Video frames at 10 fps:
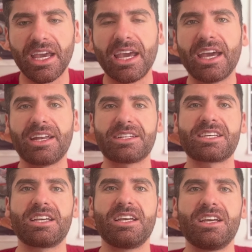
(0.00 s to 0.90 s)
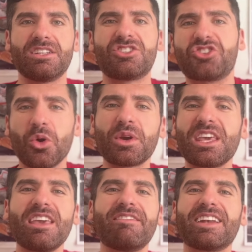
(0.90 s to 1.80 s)
And
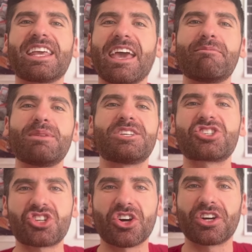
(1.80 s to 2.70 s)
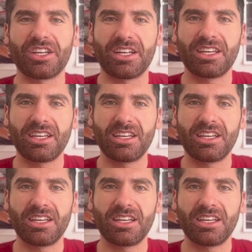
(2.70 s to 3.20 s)
don't even get me started